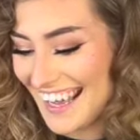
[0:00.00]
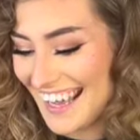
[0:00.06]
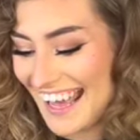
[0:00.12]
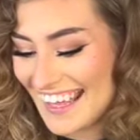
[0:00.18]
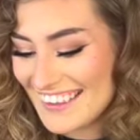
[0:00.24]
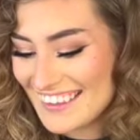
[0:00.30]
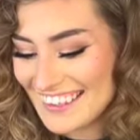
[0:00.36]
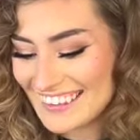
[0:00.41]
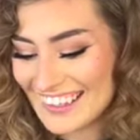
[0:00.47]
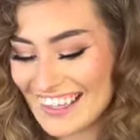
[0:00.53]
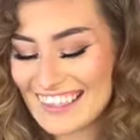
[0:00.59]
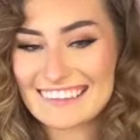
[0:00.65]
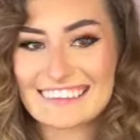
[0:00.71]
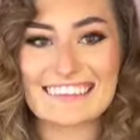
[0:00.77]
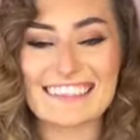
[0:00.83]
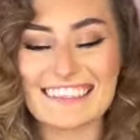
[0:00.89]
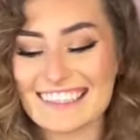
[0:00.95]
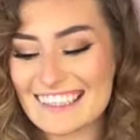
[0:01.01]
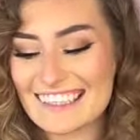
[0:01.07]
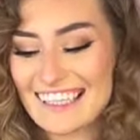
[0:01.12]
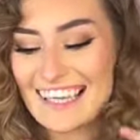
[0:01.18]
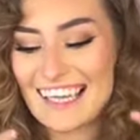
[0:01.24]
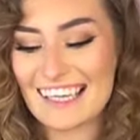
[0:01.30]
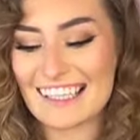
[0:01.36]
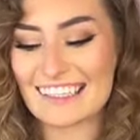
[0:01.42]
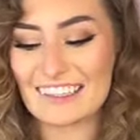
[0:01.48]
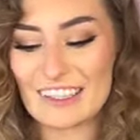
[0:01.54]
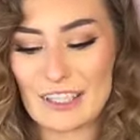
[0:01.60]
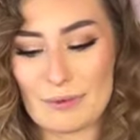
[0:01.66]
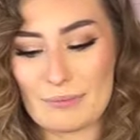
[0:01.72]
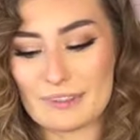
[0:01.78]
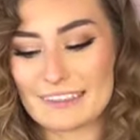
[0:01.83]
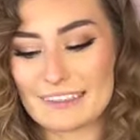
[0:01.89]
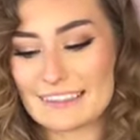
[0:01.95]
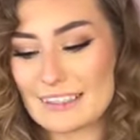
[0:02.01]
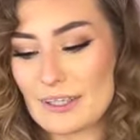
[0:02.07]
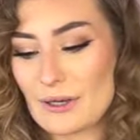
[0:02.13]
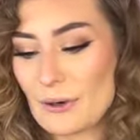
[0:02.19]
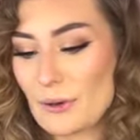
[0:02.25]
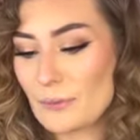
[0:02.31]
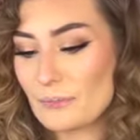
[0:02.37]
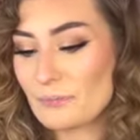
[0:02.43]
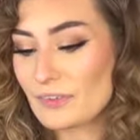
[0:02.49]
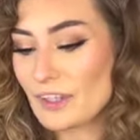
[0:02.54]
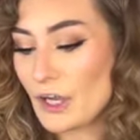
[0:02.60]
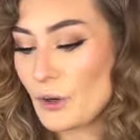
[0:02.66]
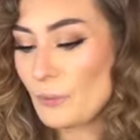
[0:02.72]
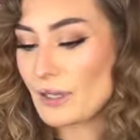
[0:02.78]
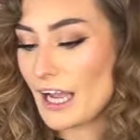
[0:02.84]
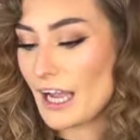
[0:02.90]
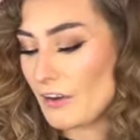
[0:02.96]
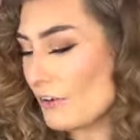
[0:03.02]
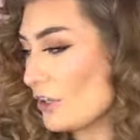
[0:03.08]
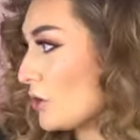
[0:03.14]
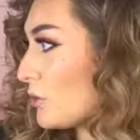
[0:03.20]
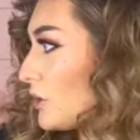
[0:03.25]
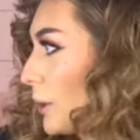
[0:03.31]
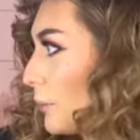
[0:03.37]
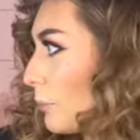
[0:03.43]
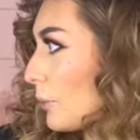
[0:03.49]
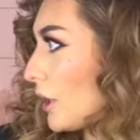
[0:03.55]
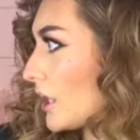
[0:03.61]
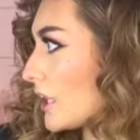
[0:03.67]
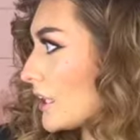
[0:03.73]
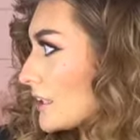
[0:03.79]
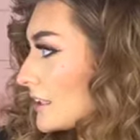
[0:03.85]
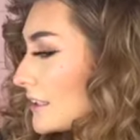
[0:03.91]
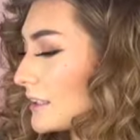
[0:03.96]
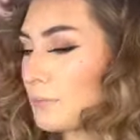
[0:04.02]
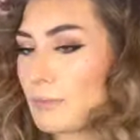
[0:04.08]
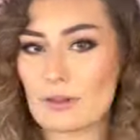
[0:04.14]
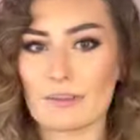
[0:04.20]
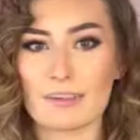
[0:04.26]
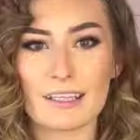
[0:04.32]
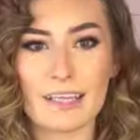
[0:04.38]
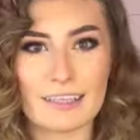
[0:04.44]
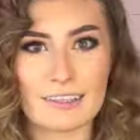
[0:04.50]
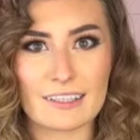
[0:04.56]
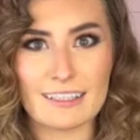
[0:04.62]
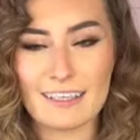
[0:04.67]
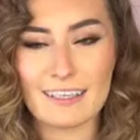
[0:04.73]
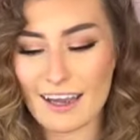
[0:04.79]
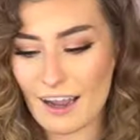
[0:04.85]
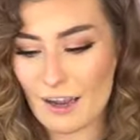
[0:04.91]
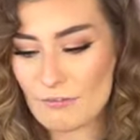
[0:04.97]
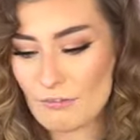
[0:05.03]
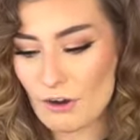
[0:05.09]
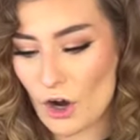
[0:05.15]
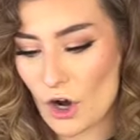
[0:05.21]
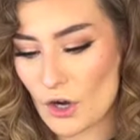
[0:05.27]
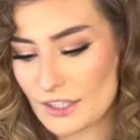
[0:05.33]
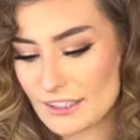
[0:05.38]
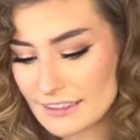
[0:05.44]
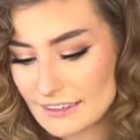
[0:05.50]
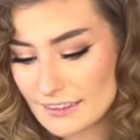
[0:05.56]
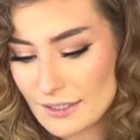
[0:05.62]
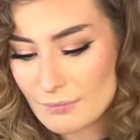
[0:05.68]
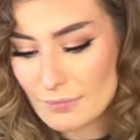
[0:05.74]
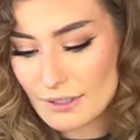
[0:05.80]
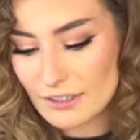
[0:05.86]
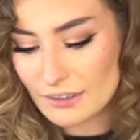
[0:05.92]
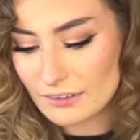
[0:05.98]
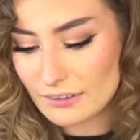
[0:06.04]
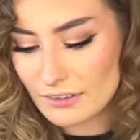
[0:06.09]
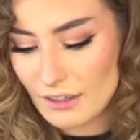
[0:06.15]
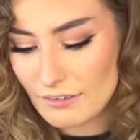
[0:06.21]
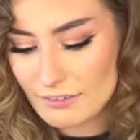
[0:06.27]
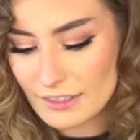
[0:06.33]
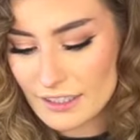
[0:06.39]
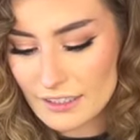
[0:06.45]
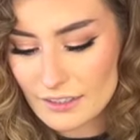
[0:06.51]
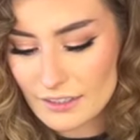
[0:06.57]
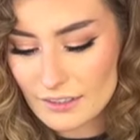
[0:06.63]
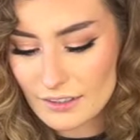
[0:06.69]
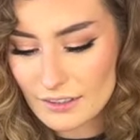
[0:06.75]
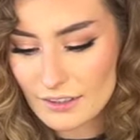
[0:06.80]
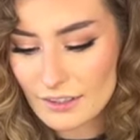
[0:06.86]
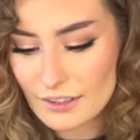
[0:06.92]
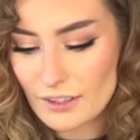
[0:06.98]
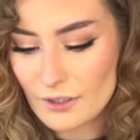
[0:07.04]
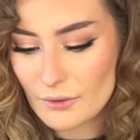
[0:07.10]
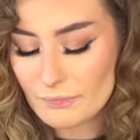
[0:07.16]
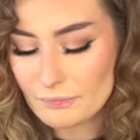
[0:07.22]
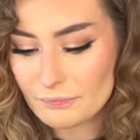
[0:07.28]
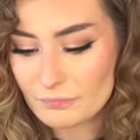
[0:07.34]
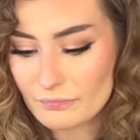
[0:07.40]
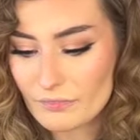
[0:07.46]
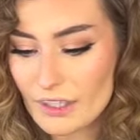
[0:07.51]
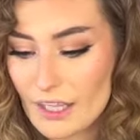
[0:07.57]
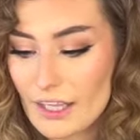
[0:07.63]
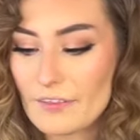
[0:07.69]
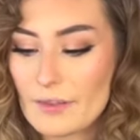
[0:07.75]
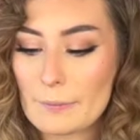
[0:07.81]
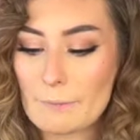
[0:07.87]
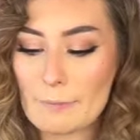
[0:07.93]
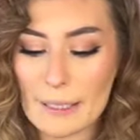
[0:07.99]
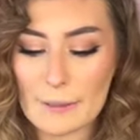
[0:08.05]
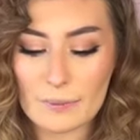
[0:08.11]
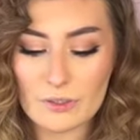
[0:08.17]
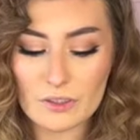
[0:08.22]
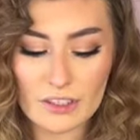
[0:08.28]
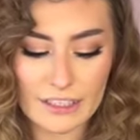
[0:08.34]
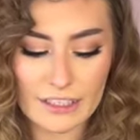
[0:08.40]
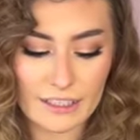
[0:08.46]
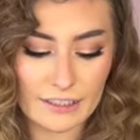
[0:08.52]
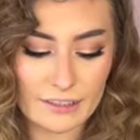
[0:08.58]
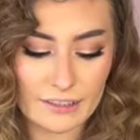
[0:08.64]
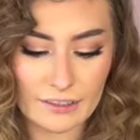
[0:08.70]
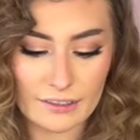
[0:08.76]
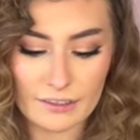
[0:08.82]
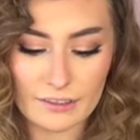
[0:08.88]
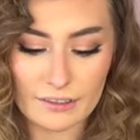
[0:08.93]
And then lastly, lips. So we have our own lip products, but lately I've honestly been loving the Maybelline,